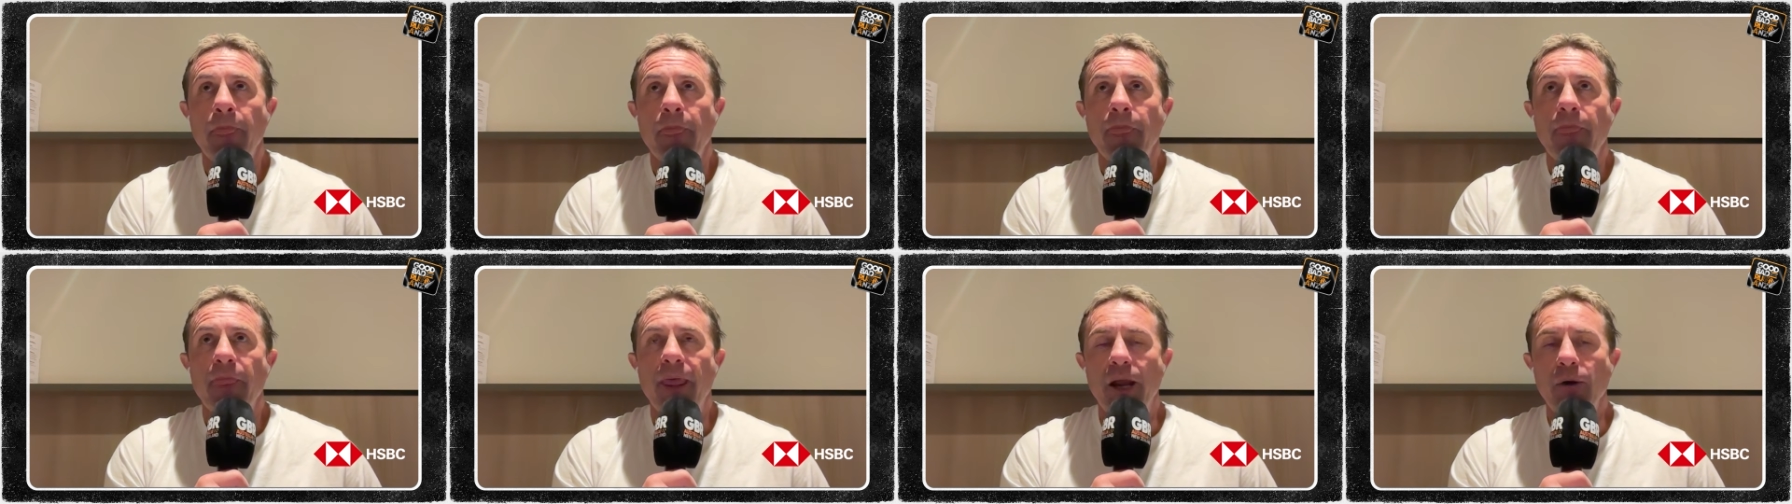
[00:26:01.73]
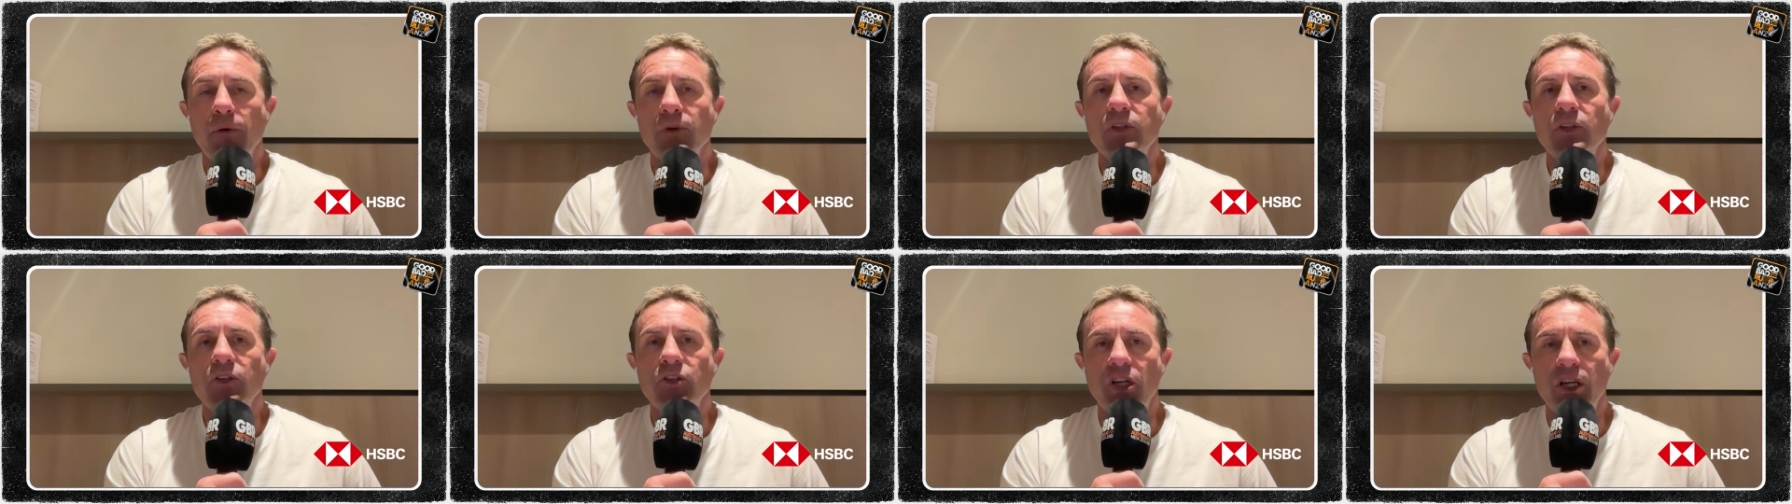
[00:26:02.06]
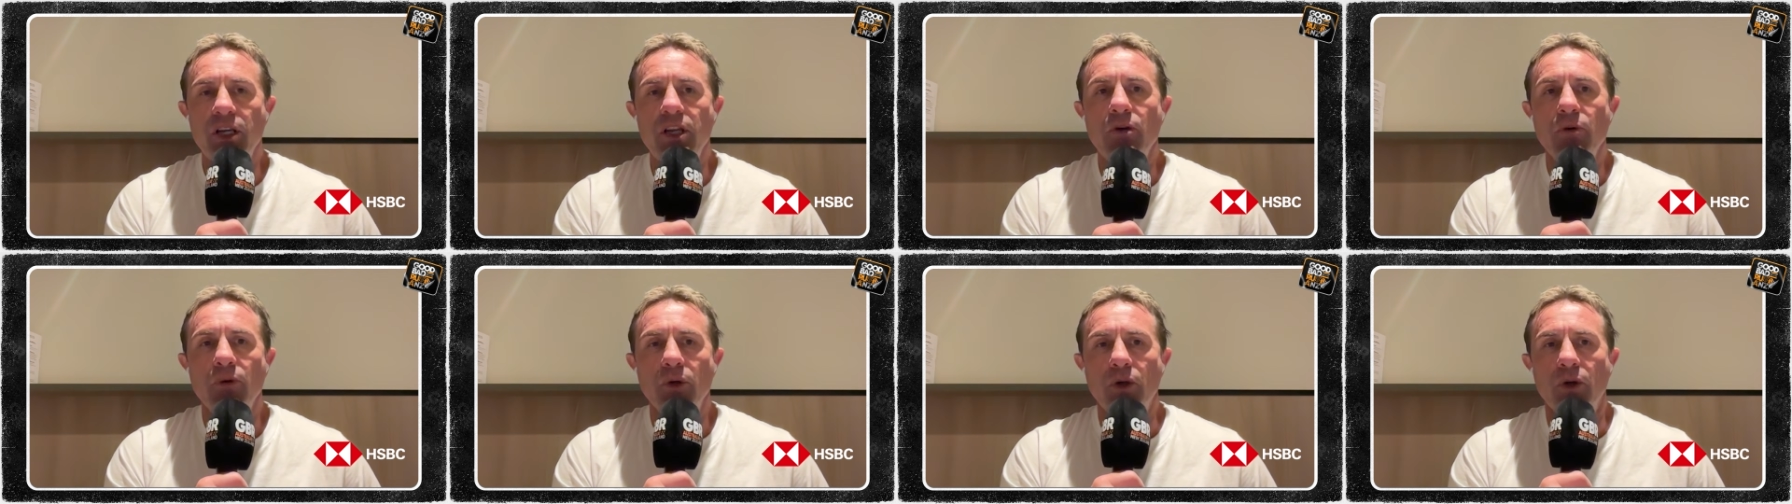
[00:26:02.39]
that was a
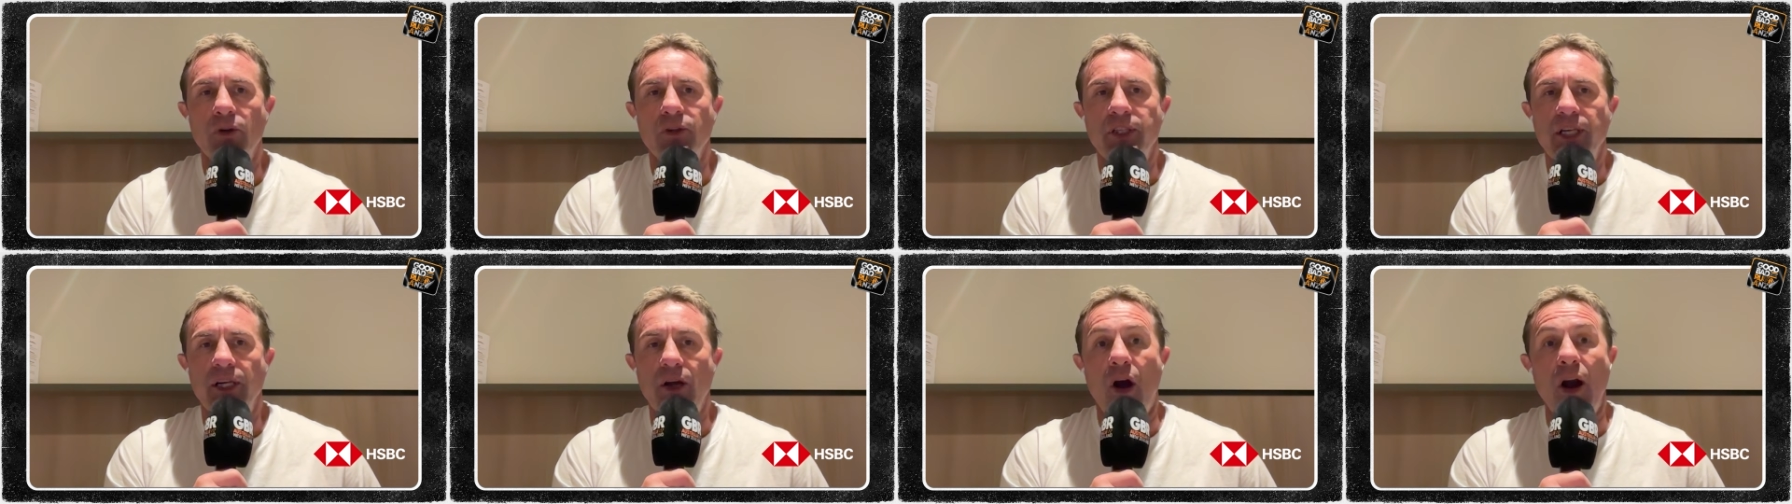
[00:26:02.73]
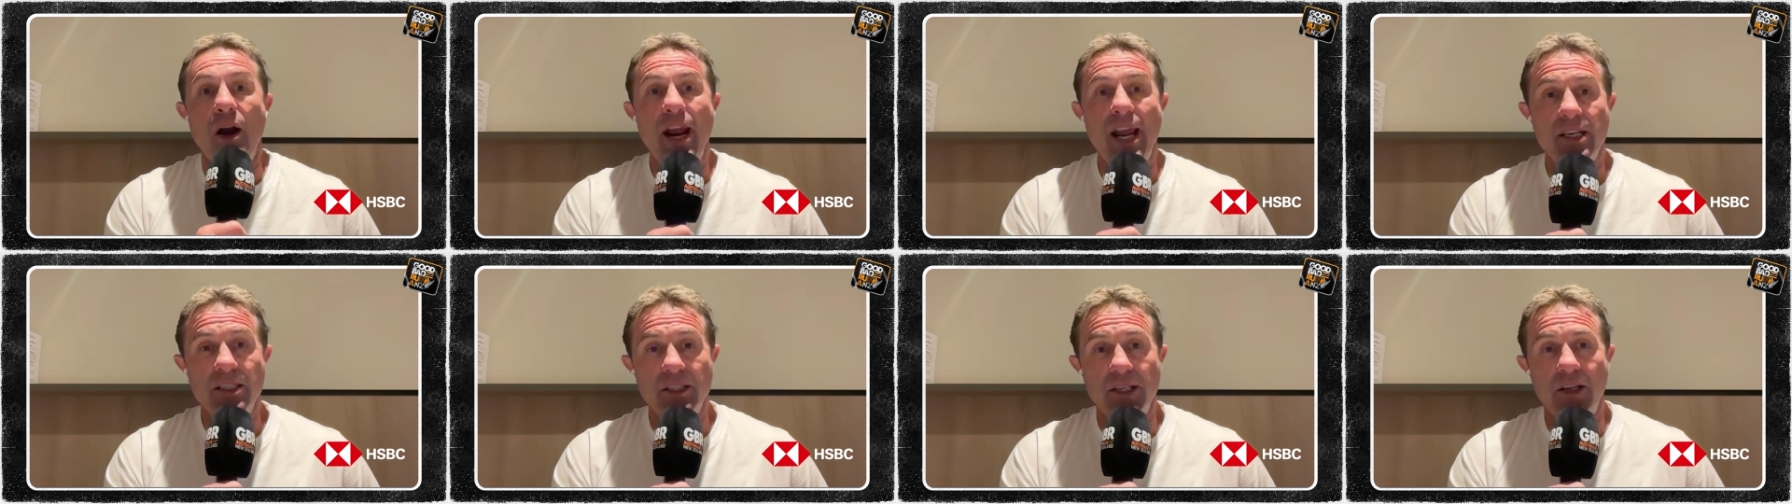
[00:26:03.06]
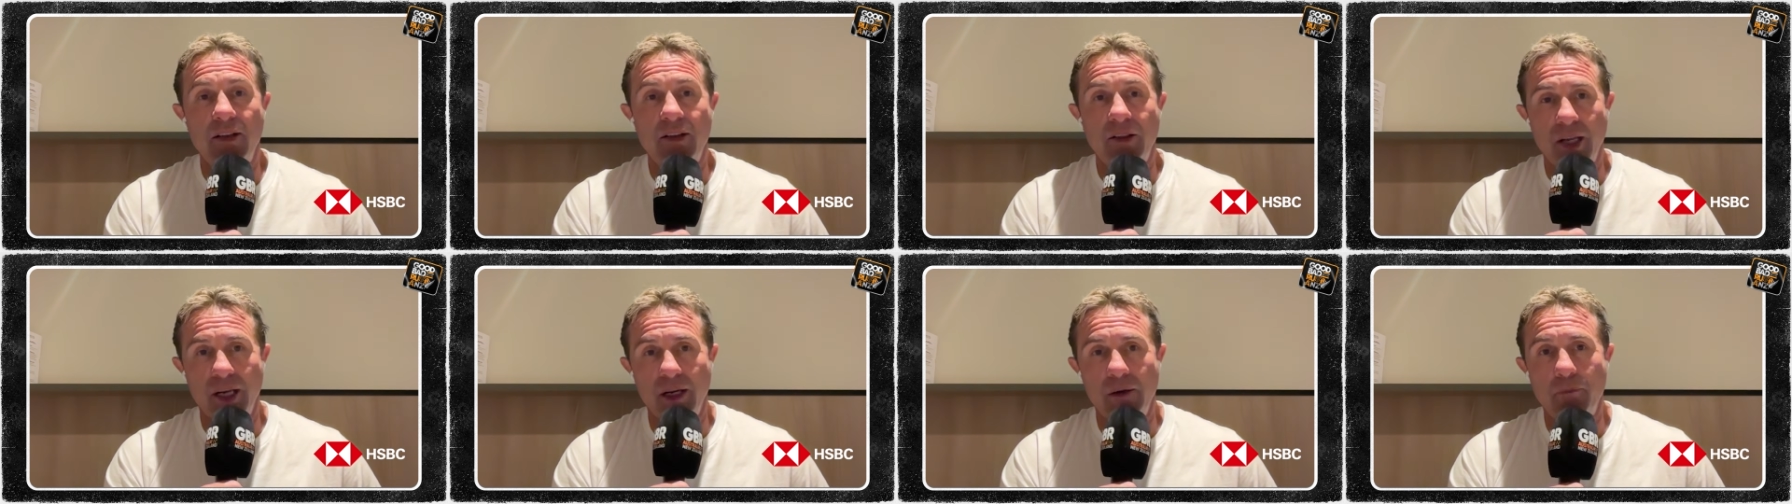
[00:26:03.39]
genuine contest. I actually
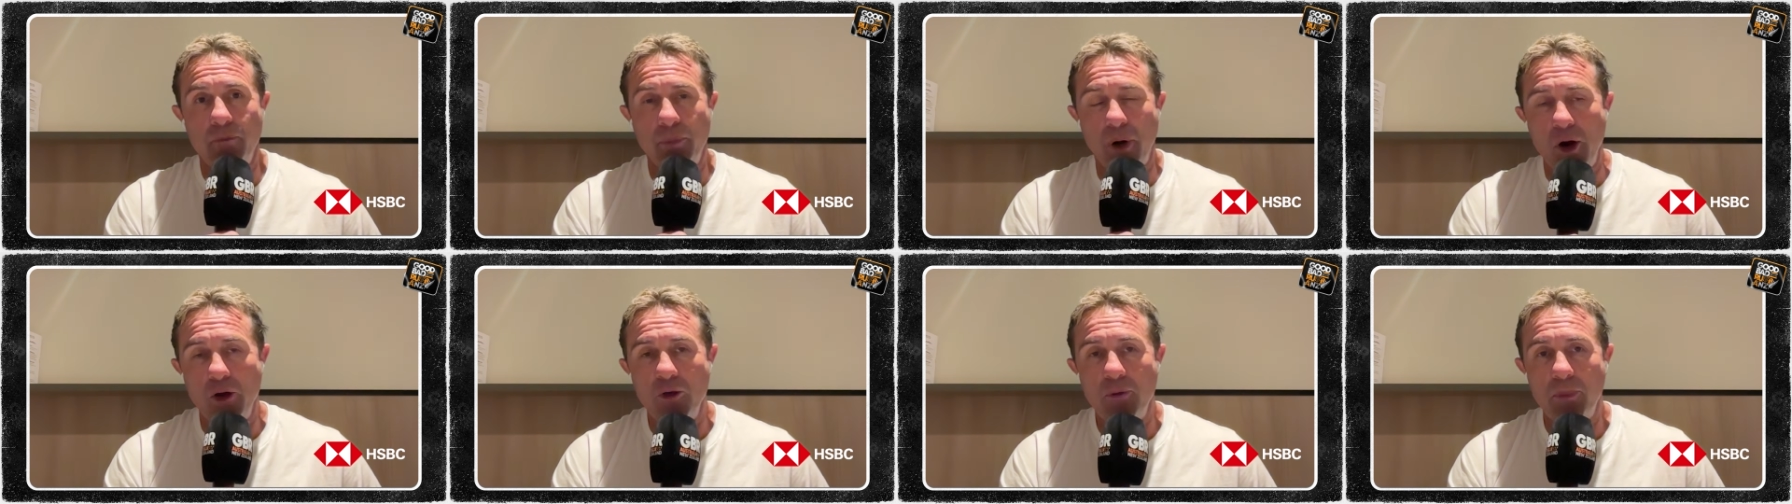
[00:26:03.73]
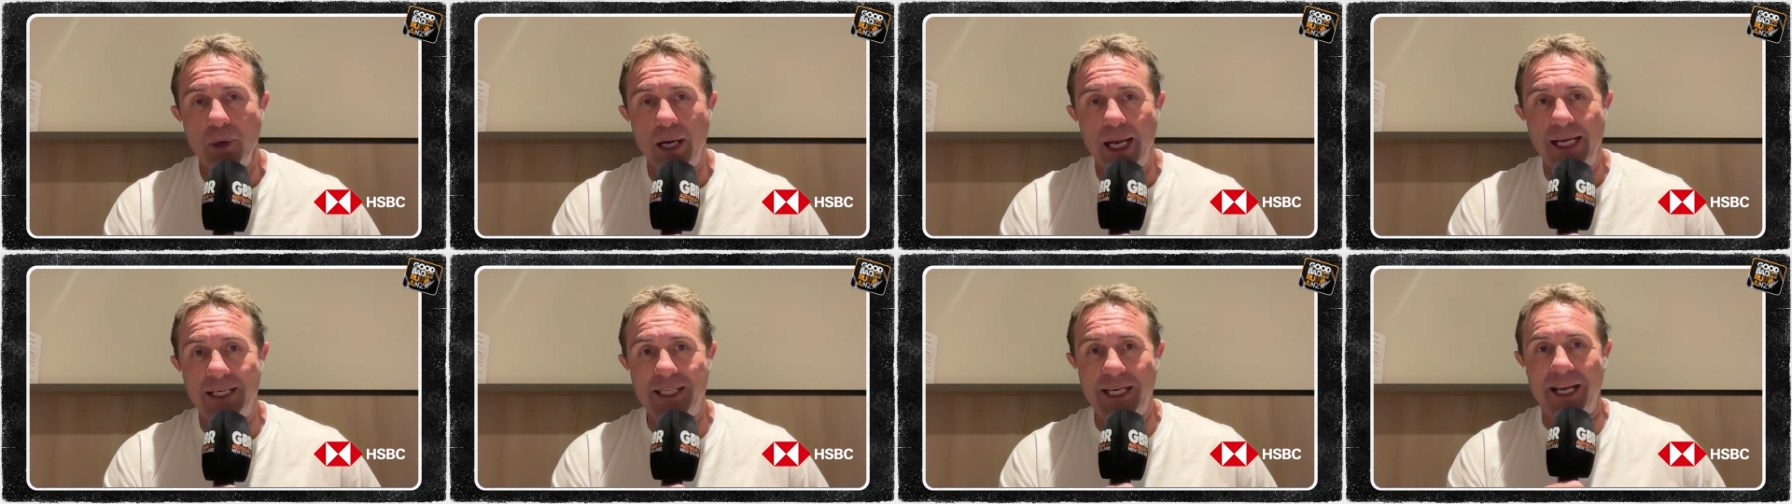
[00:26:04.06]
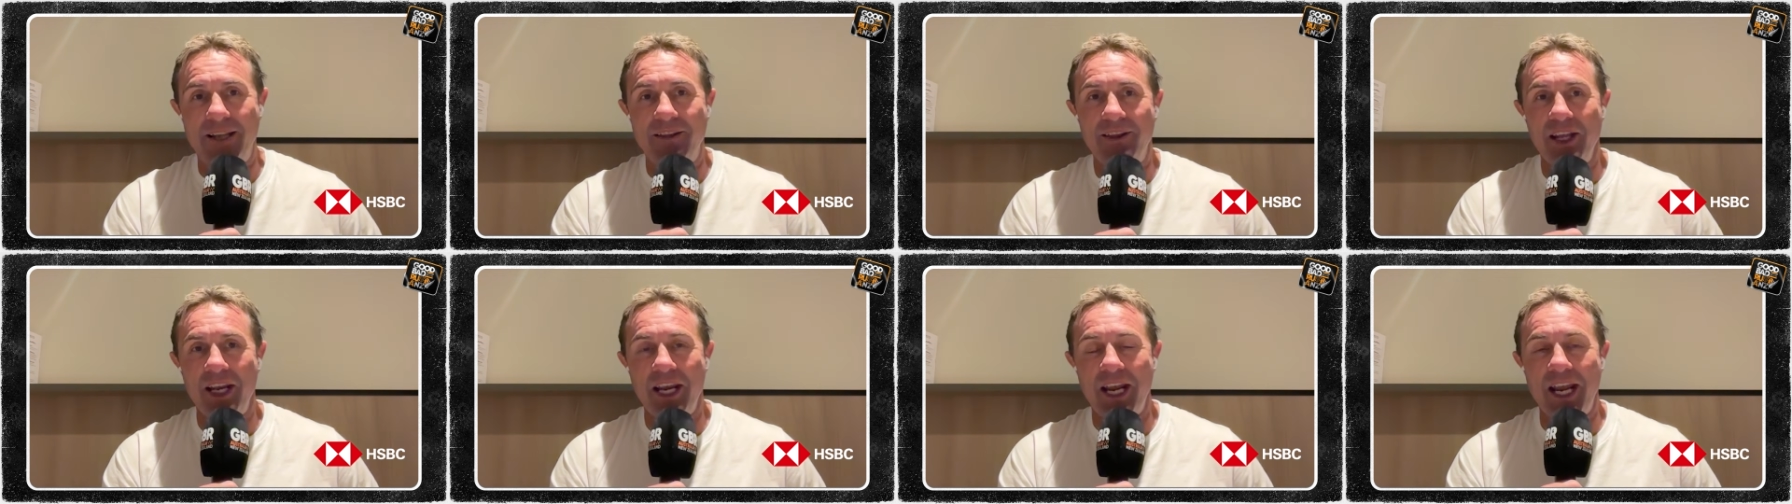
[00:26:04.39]
think both players
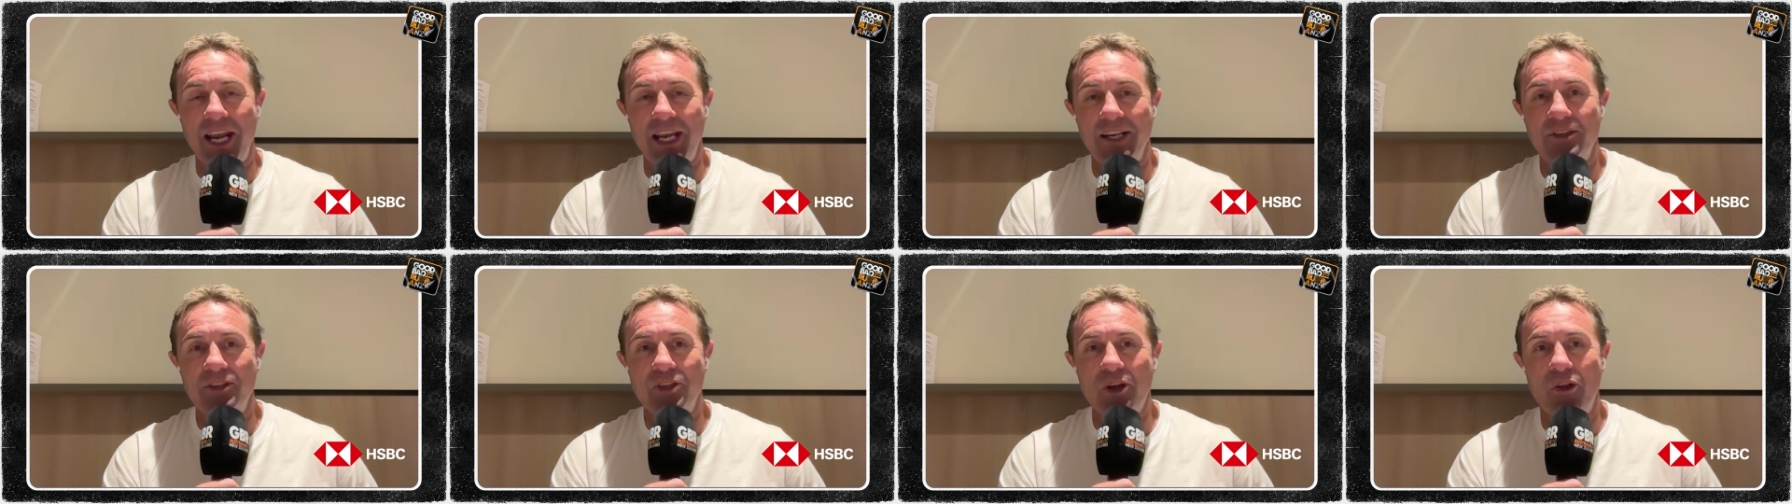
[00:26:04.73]
had their hands